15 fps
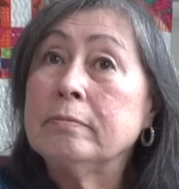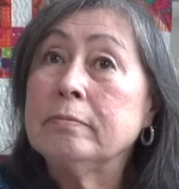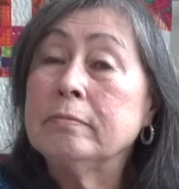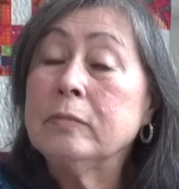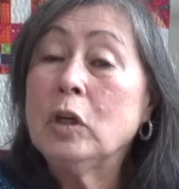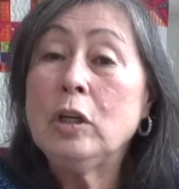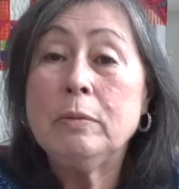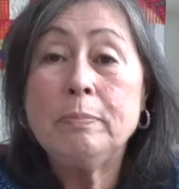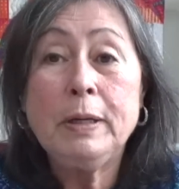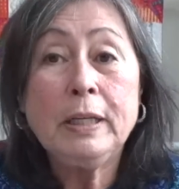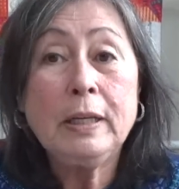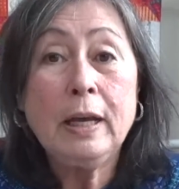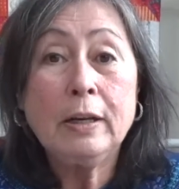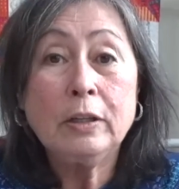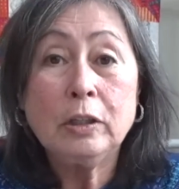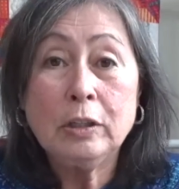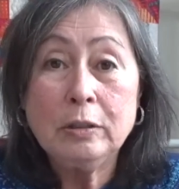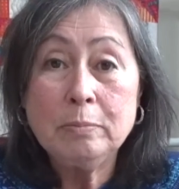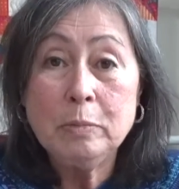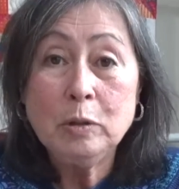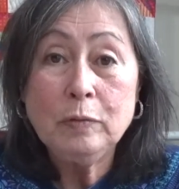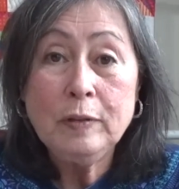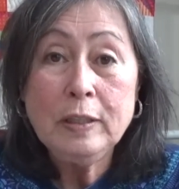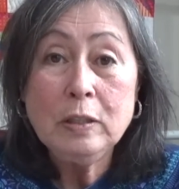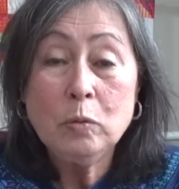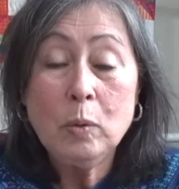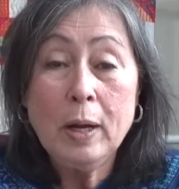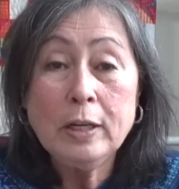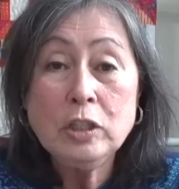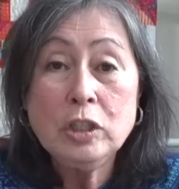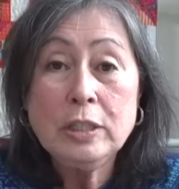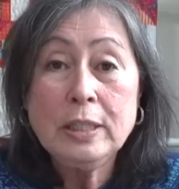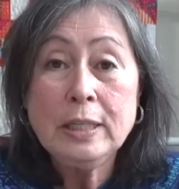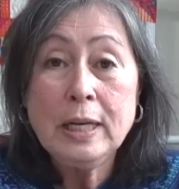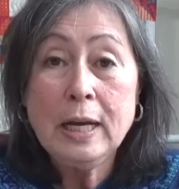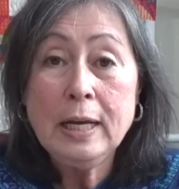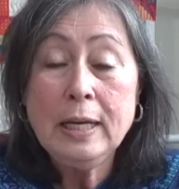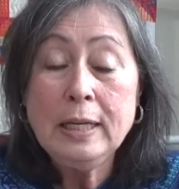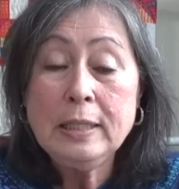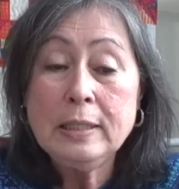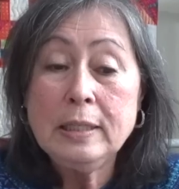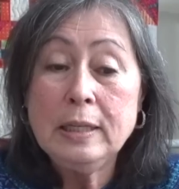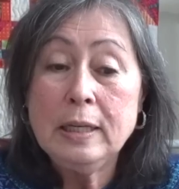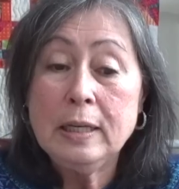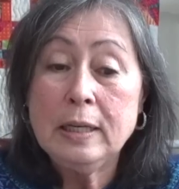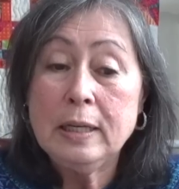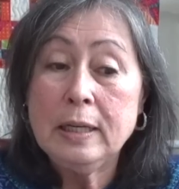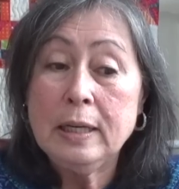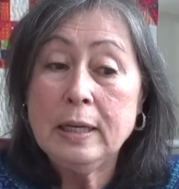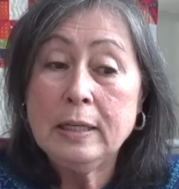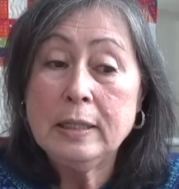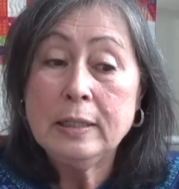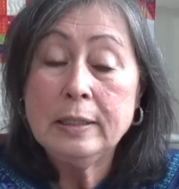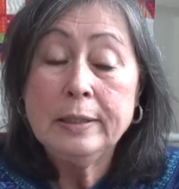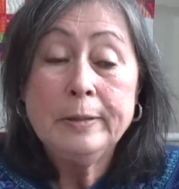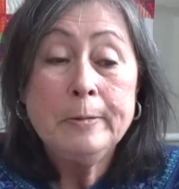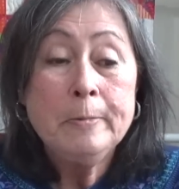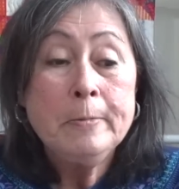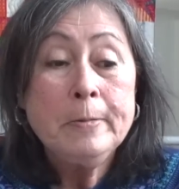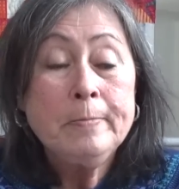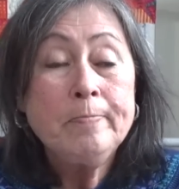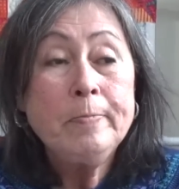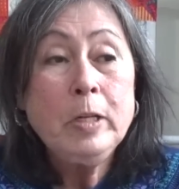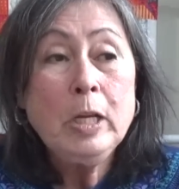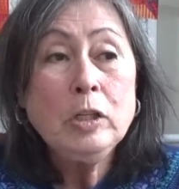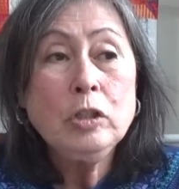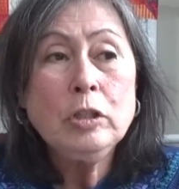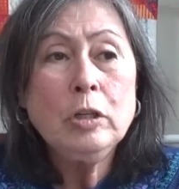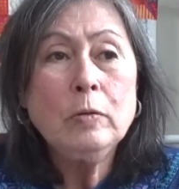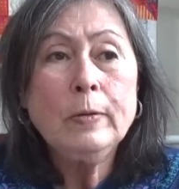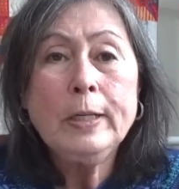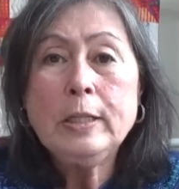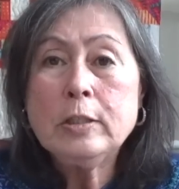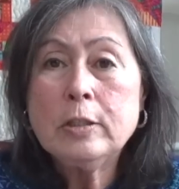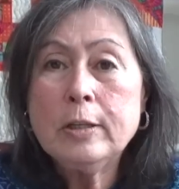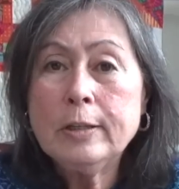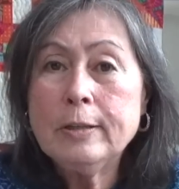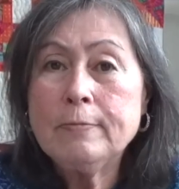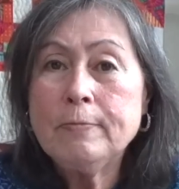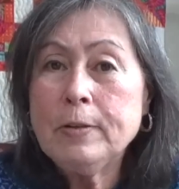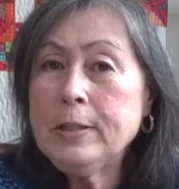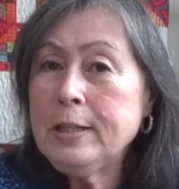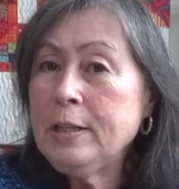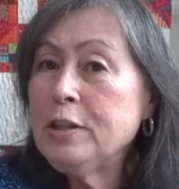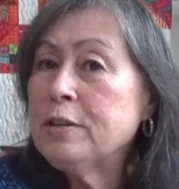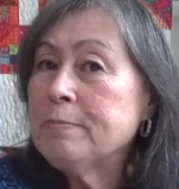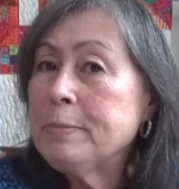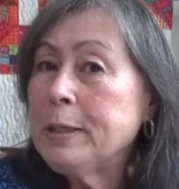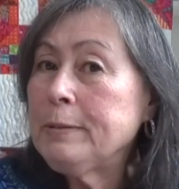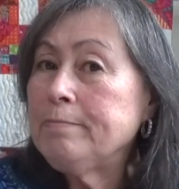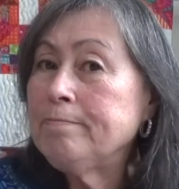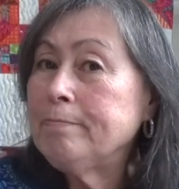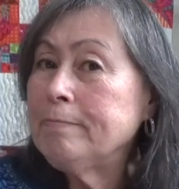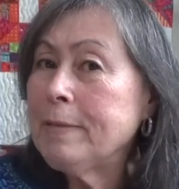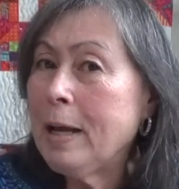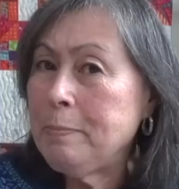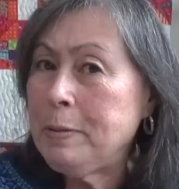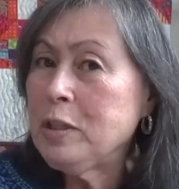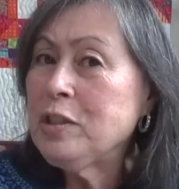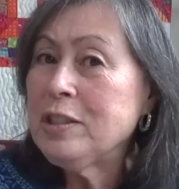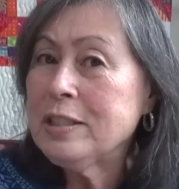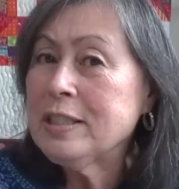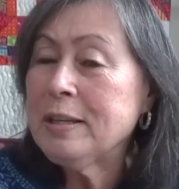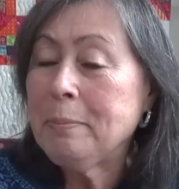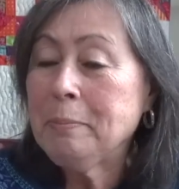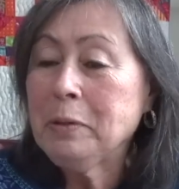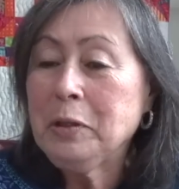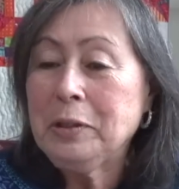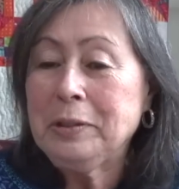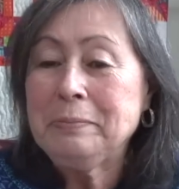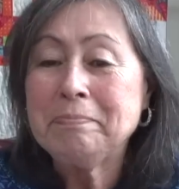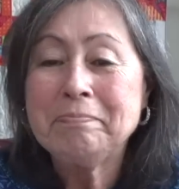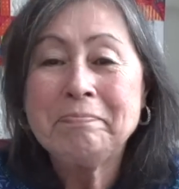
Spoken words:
I'm going to pick out a good movie to watch tonight, and not sure what he's cooking for dinner, but I bet you it's something good.